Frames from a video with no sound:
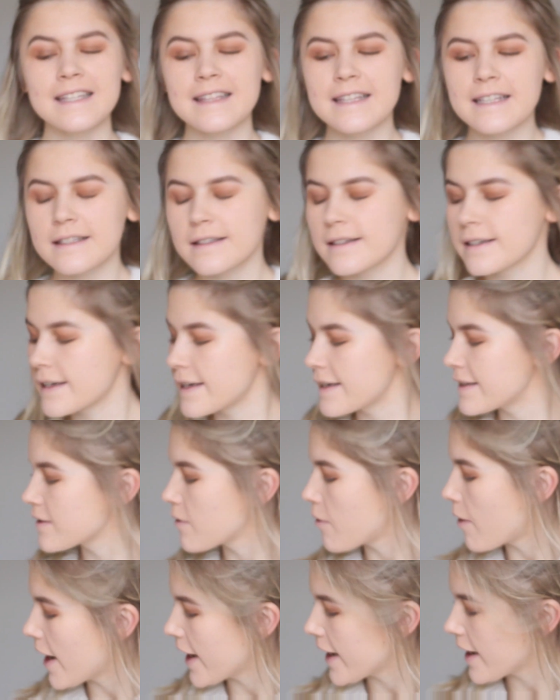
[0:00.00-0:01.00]
see, this look is
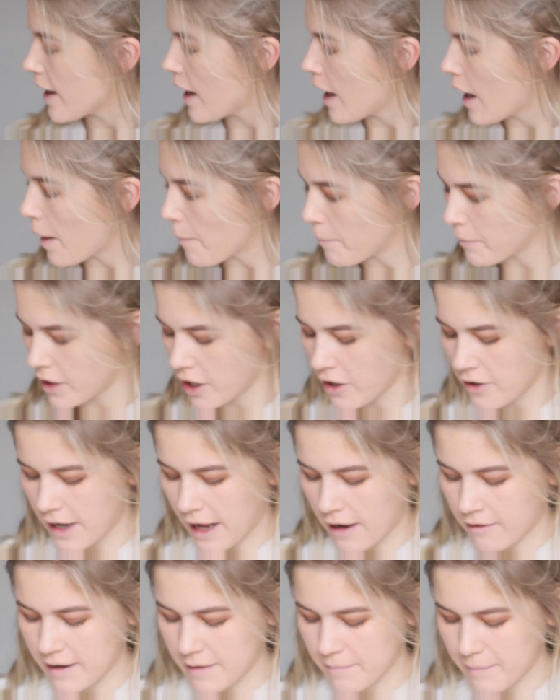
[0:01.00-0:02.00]
quite blown
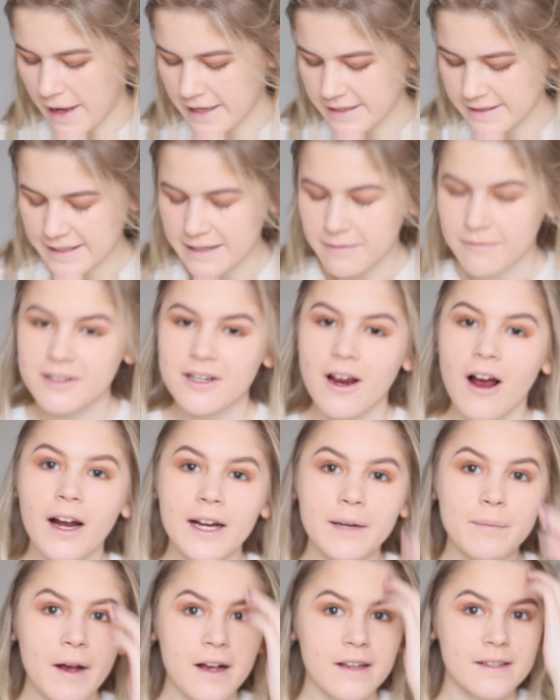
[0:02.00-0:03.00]
out and messy, which
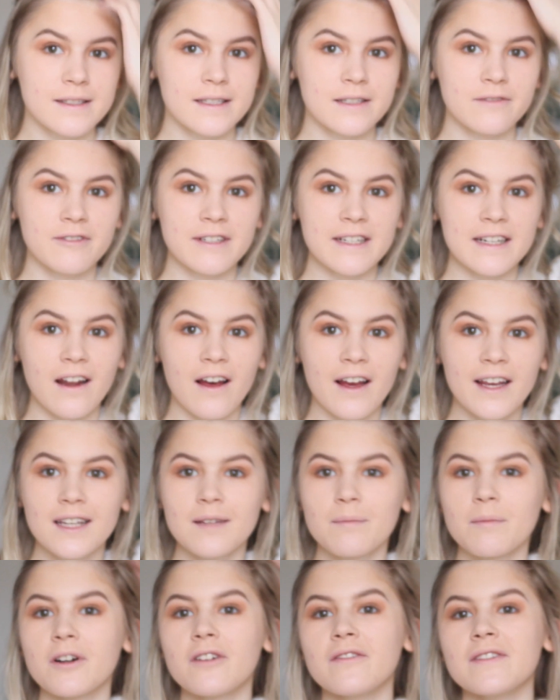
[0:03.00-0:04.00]
I personally really
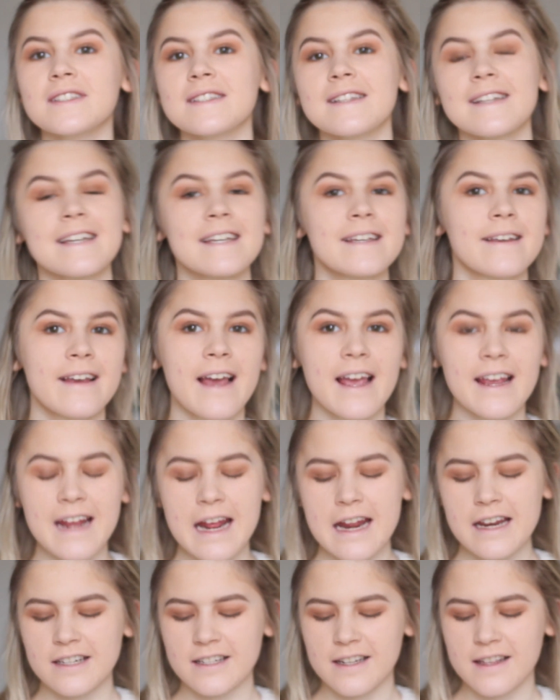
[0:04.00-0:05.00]
like, but obviously
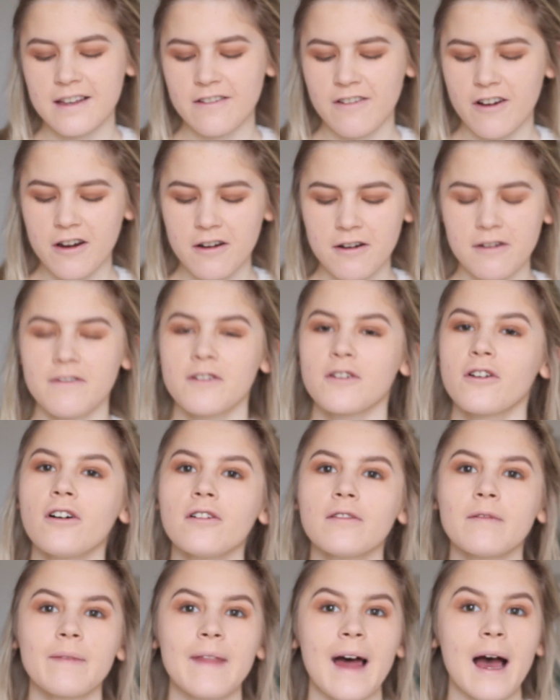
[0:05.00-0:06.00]
each to their own. If you're
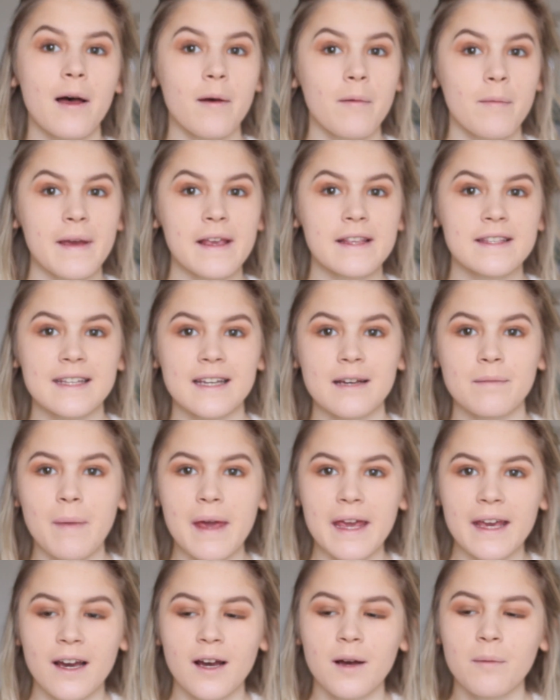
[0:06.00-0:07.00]
not that amazing at
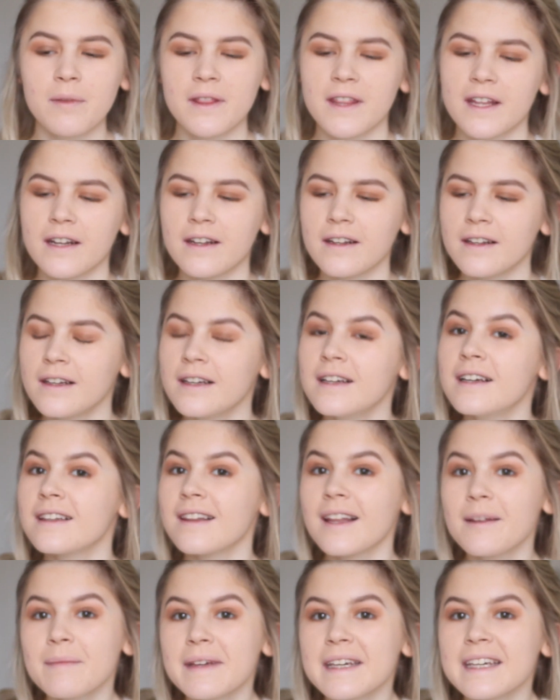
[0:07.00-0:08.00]
makeup, then
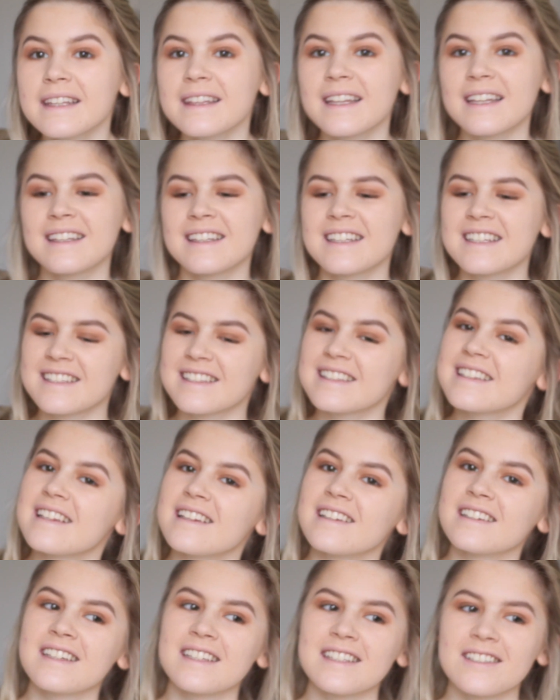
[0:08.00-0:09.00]
like me, then this
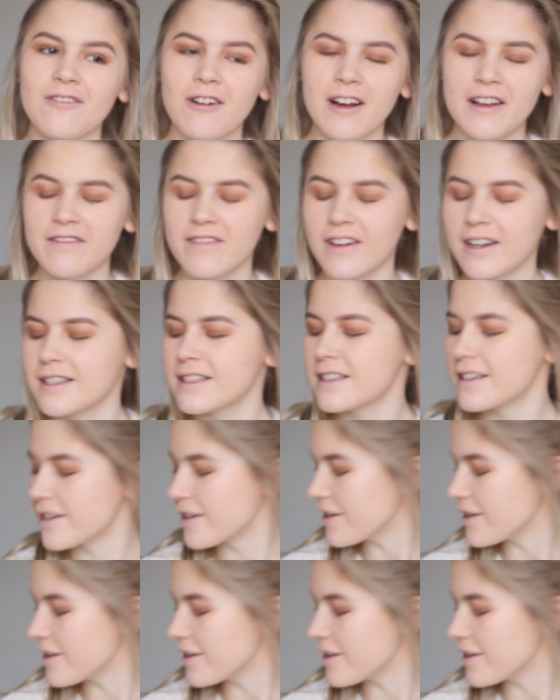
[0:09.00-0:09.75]
look is quite fun to